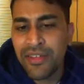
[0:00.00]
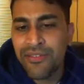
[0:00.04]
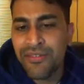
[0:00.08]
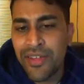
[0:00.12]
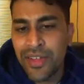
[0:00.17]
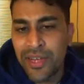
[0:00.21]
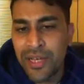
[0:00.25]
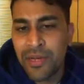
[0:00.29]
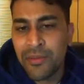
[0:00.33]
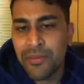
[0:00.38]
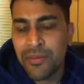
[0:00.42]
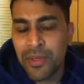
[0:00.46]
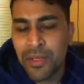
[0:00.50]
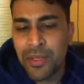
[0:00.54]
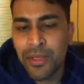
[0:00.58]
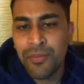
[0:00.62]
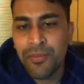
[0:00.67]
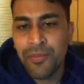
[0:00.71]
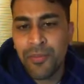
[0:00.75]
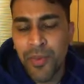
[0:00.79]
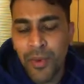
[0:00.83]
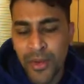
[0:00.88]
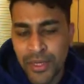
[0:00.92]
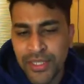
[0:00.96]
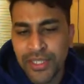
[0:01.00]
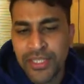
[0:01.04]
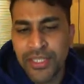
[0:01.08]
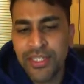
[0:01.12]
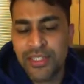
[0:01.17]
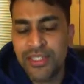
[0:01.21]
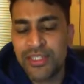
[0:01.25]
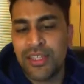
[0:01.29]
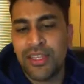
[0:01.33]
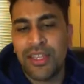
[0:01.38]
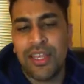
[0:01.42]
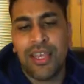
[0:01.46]
variable pointing
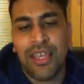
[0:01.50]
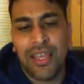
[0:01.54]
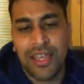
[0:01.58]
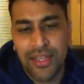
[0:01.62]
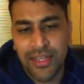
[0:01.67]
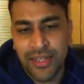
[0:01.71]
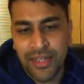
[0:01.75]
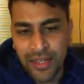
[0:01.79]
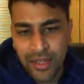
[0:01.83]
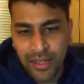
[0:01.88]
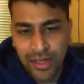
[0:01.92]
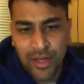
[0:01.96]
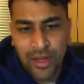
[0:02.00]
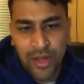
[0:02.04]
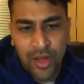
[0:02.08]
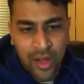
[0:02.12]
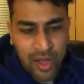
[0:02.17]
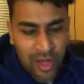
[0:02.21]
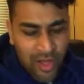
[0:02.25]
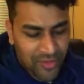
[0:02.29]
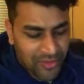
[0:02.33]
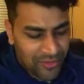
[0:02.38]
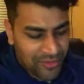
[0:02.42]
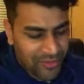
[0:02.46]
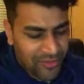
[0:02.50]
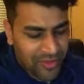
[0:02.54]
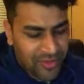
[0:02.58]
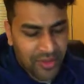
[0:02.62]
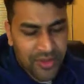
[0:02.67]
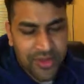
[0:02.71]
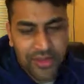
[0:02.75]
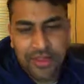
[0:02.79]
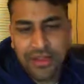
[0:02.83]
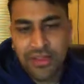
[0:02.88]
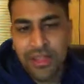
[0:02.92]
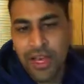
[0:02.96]
to the head of
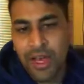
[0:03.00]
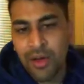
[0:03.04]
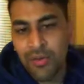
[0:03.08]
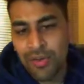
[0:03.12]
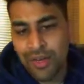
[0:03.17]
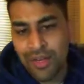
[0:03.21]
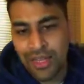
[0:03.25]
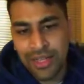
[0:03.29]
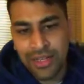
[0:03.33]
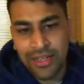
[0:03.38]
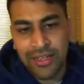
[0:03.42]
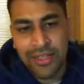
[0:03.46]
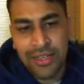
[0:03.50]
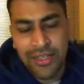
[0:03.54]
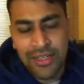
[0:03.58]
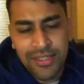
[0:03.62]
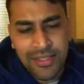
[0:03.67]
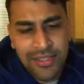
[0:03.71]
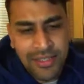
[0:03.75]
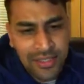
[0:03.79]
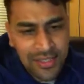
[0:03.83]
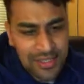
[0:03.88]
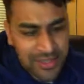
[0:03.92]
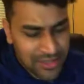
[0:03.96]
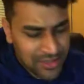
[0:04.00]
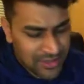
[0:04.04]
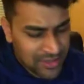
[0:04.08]
our linked list.